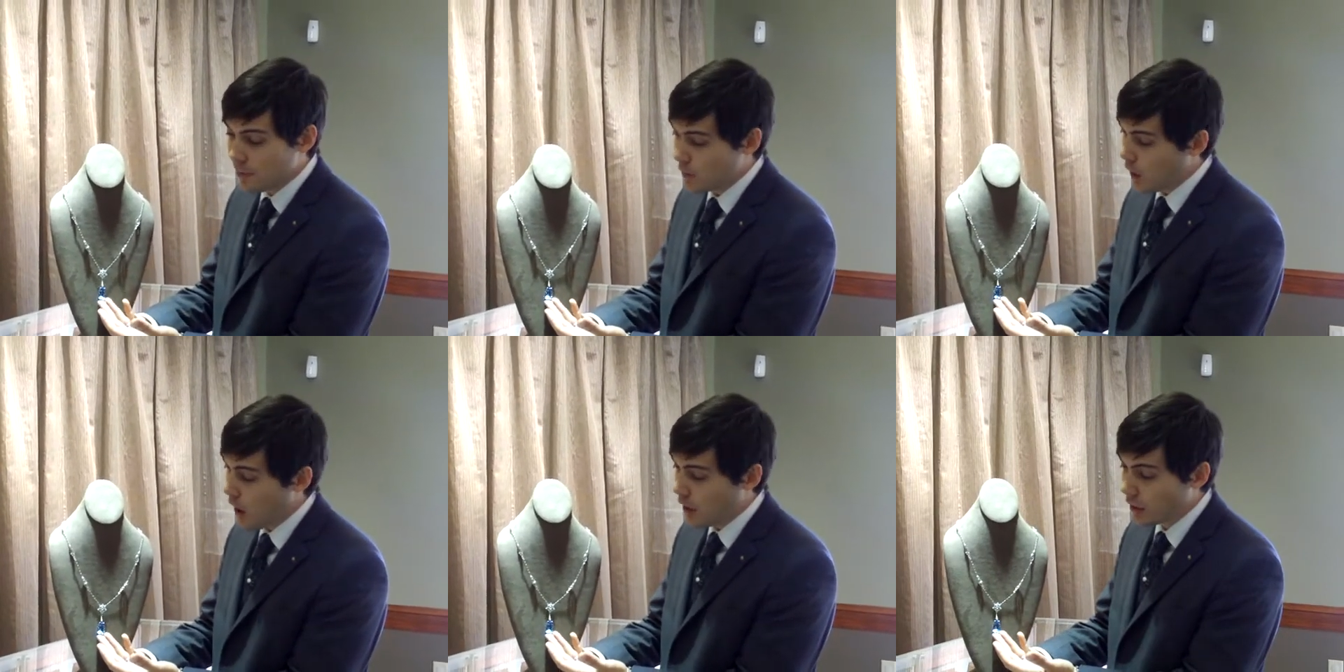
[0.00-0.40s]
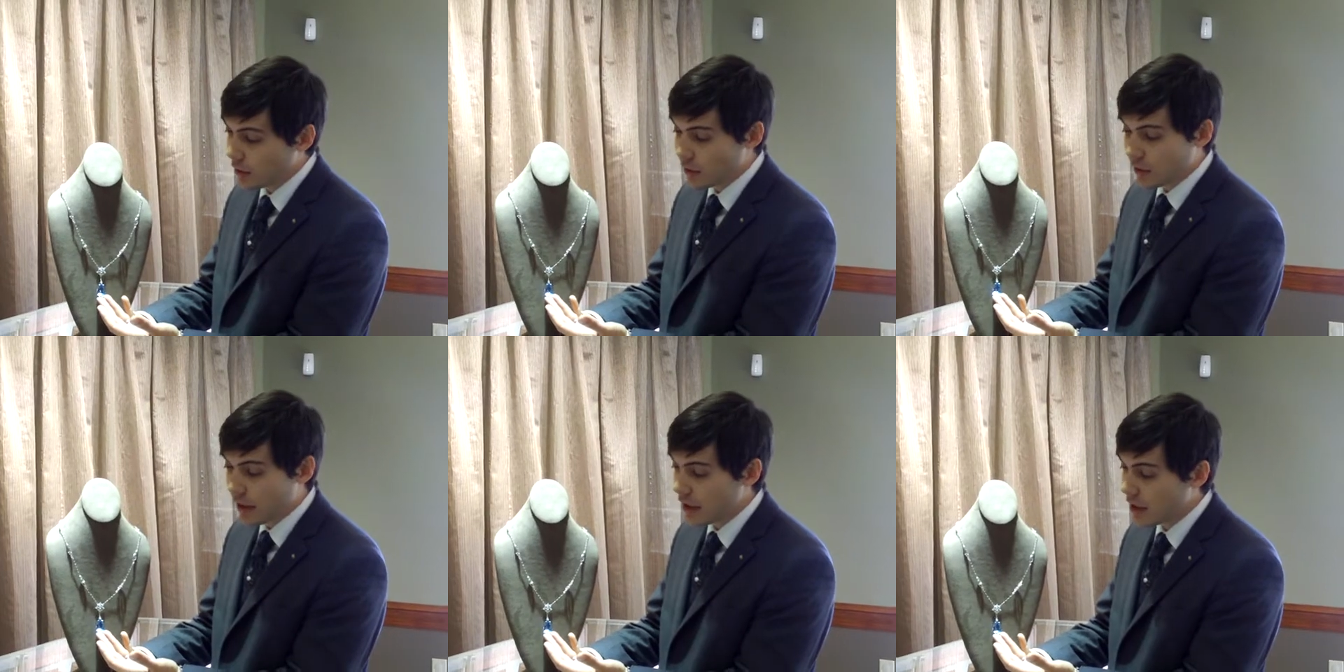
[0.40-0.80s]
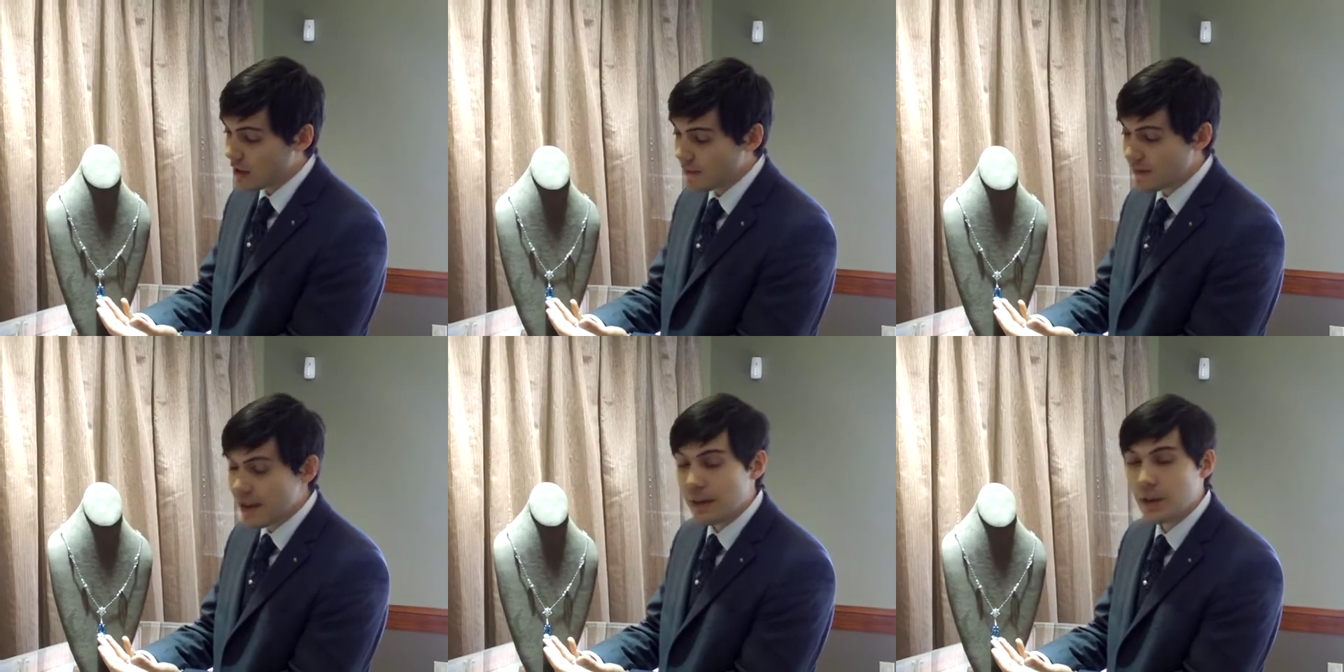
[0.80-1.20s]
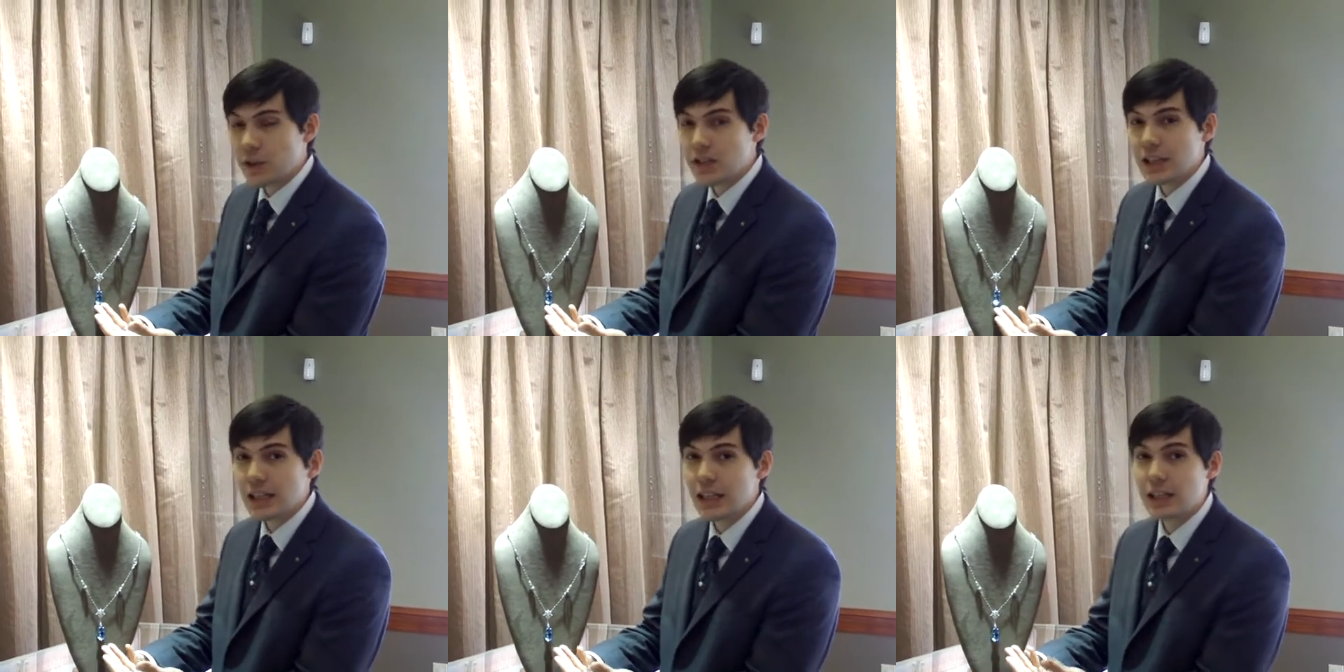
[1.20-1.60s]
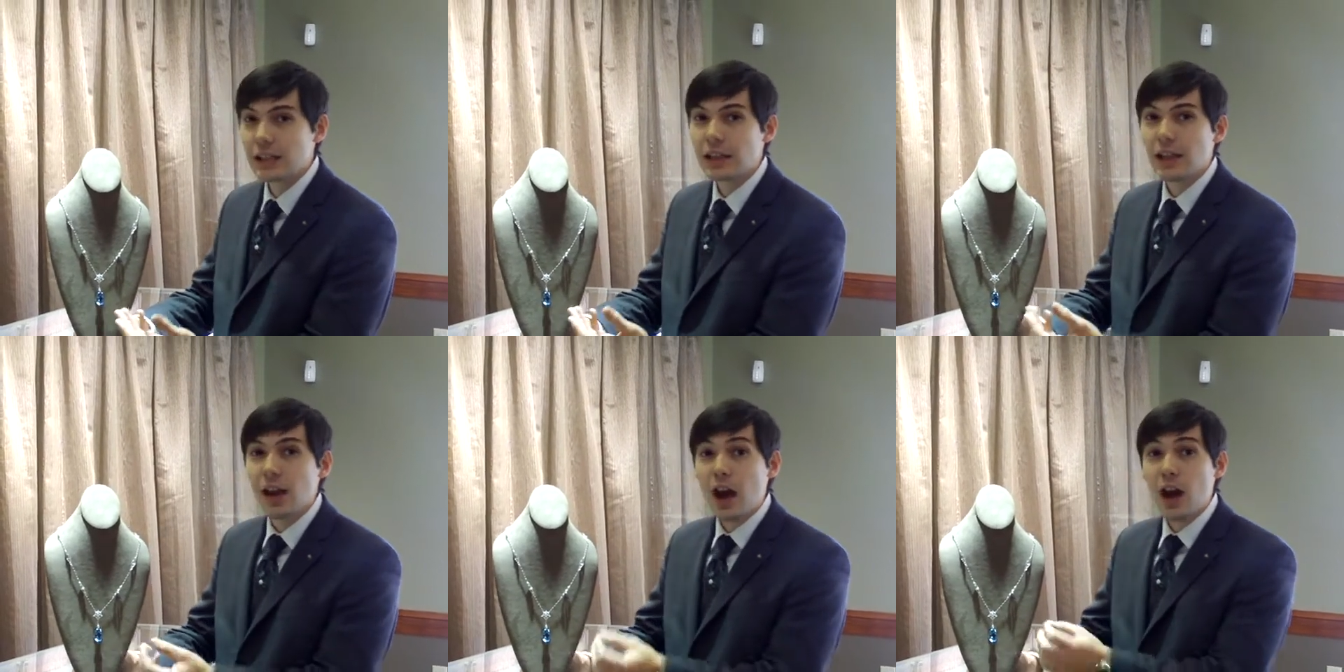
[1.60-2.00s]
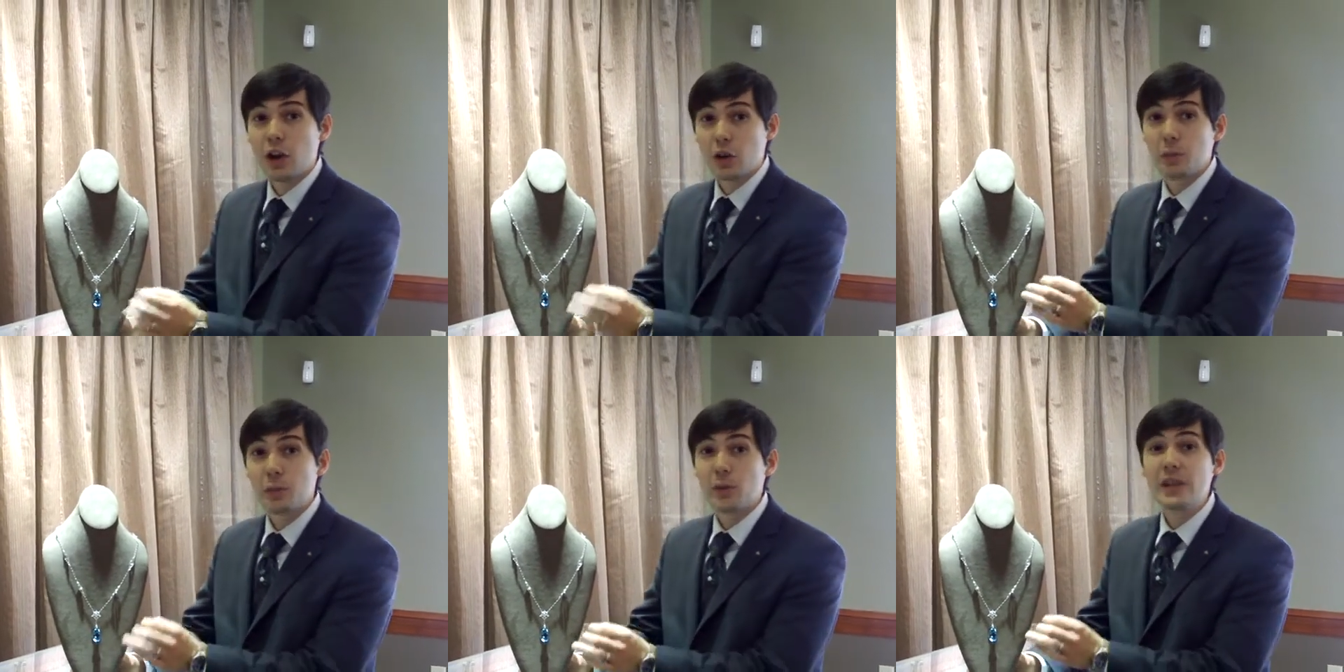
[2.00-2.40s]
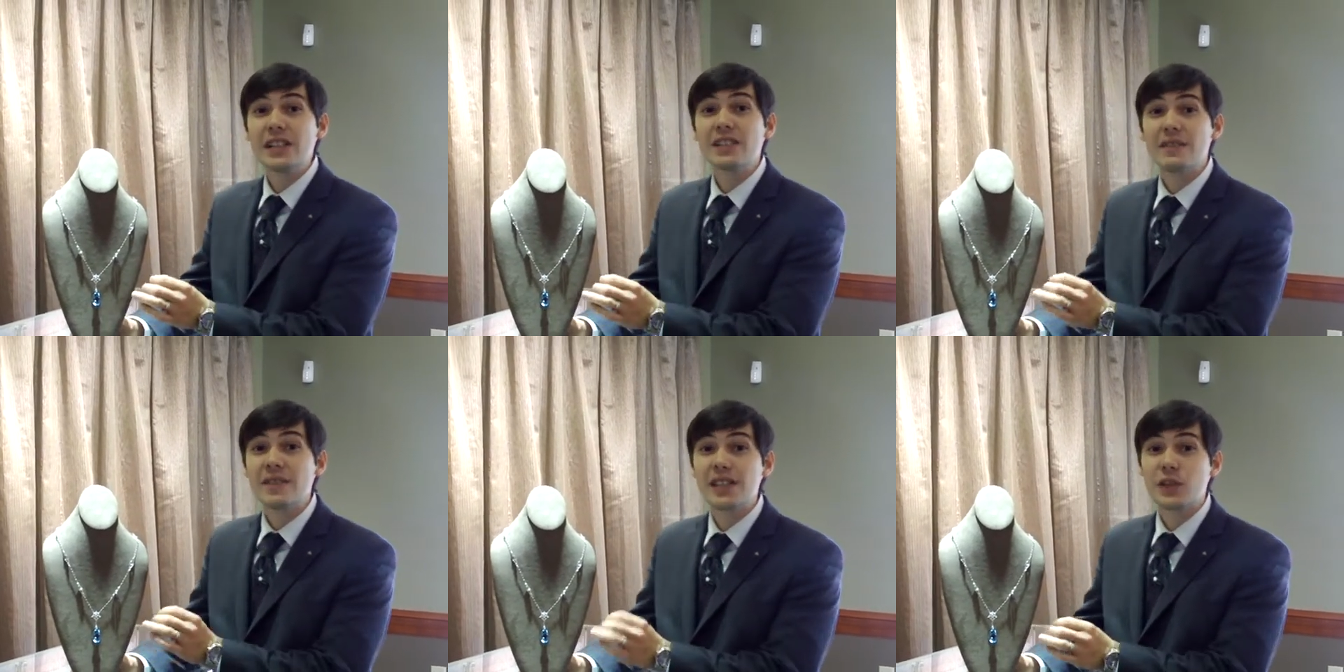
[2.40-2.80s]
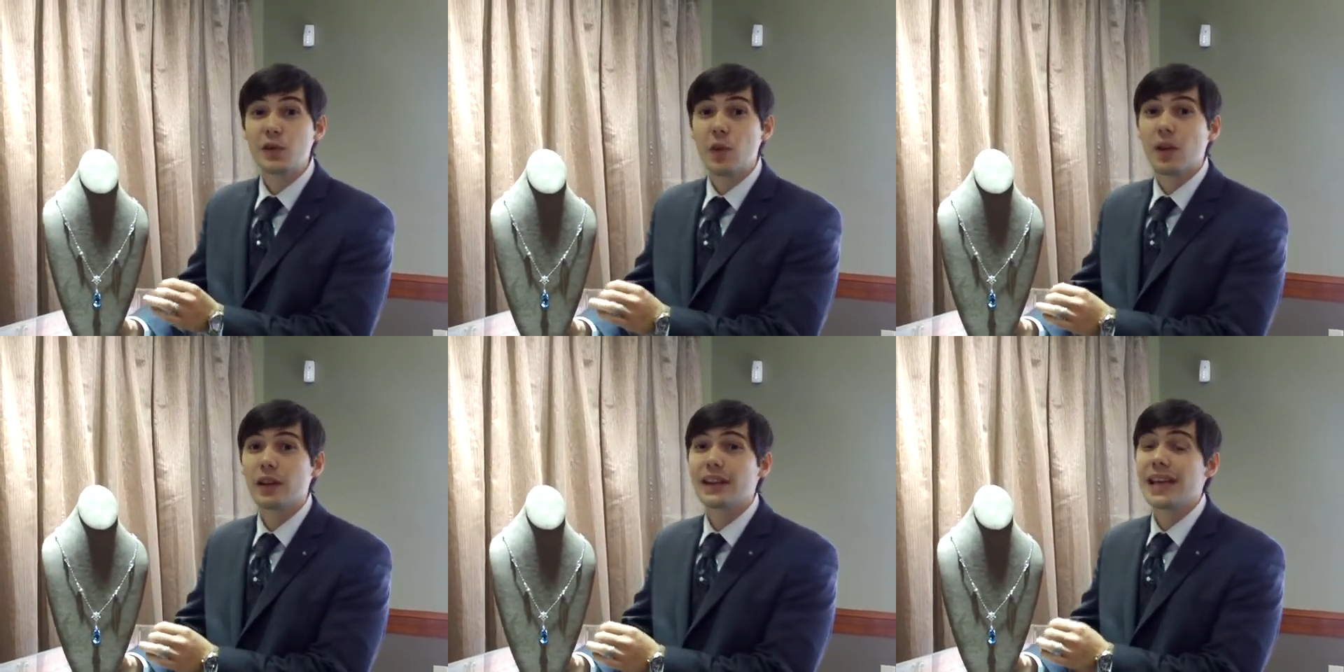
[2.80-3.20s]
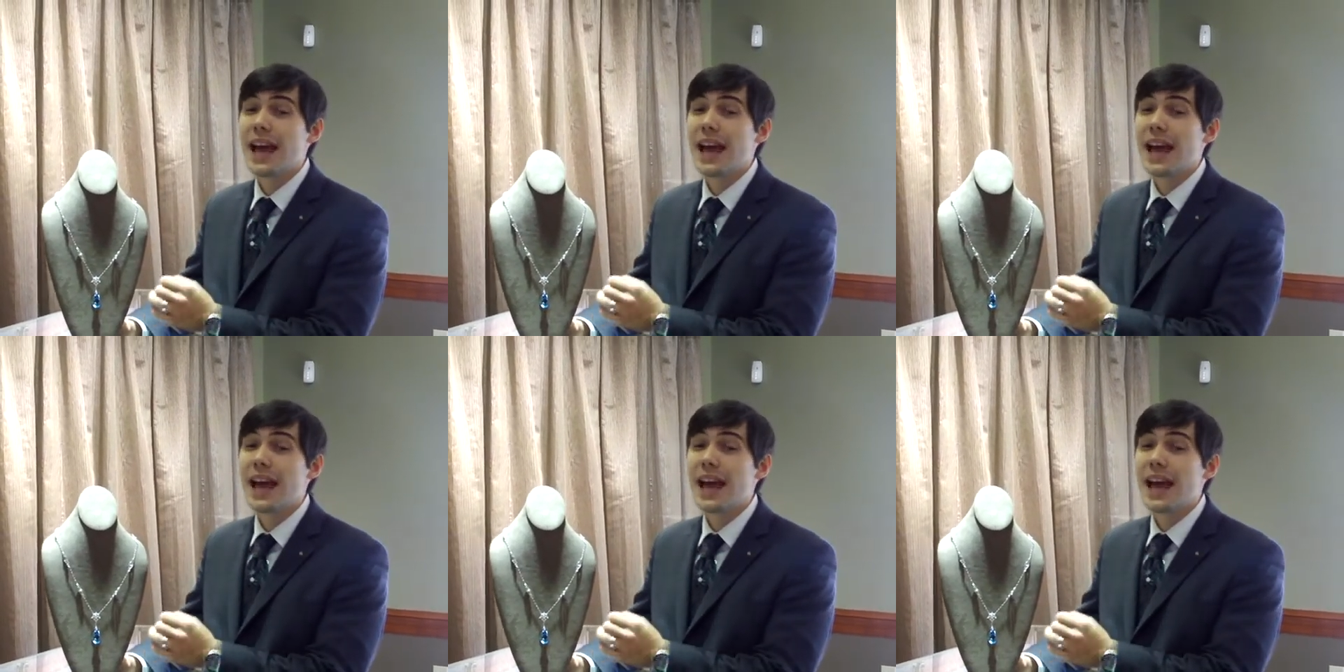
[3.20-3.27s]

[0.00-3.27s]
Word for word: Color like you've never seen. Aquamarines of this quality